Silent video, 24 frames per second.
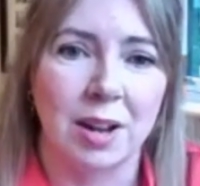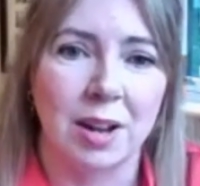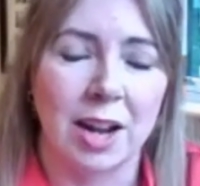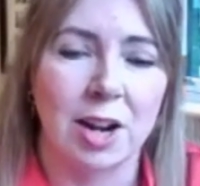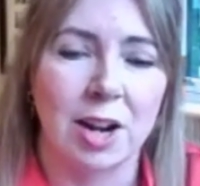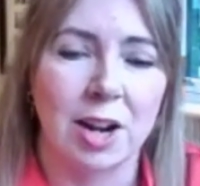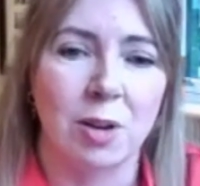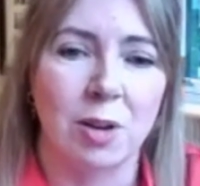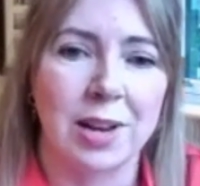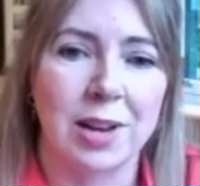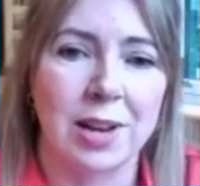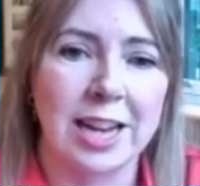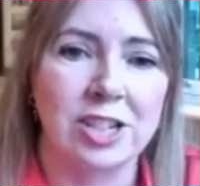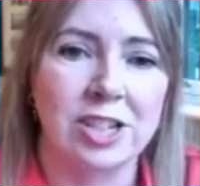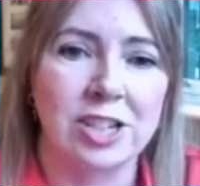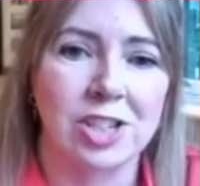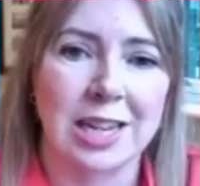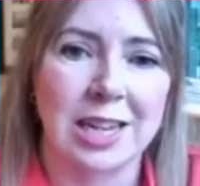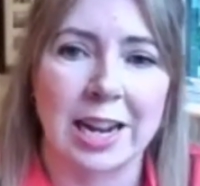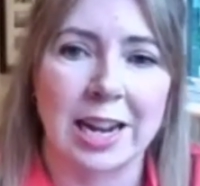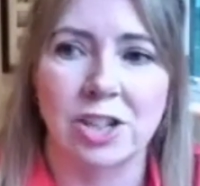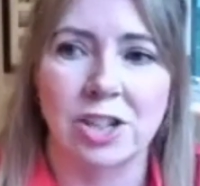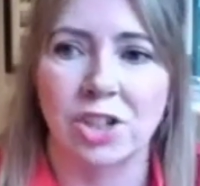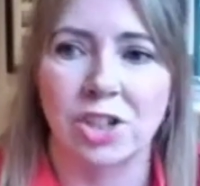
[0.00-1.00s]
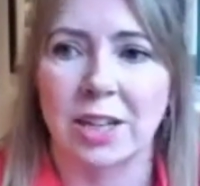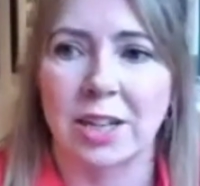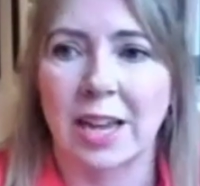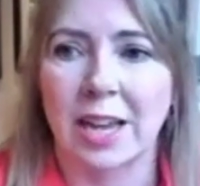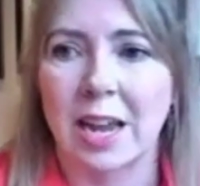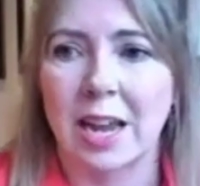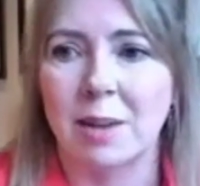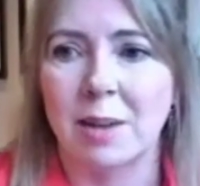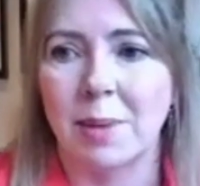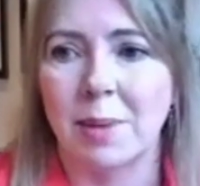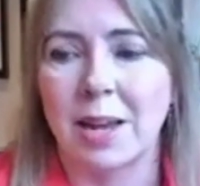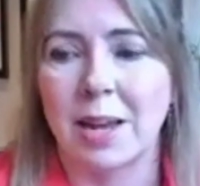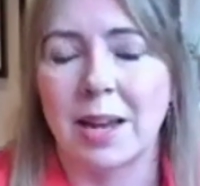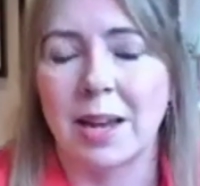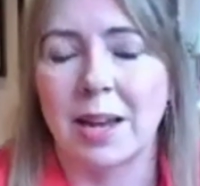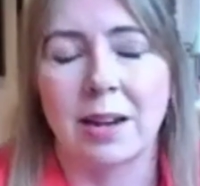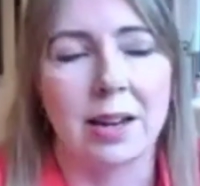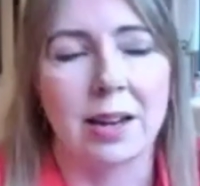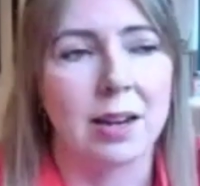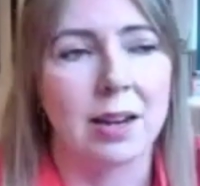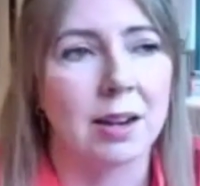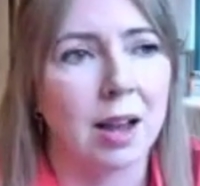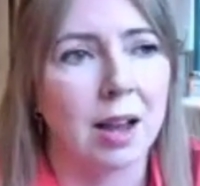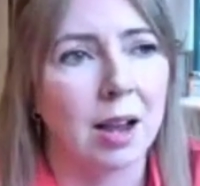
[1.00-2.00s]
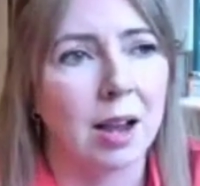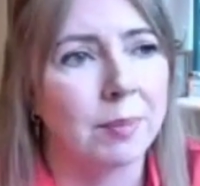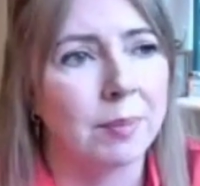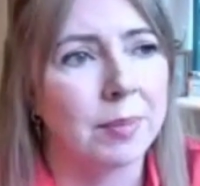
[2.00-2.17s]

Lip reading: I know the legislation came in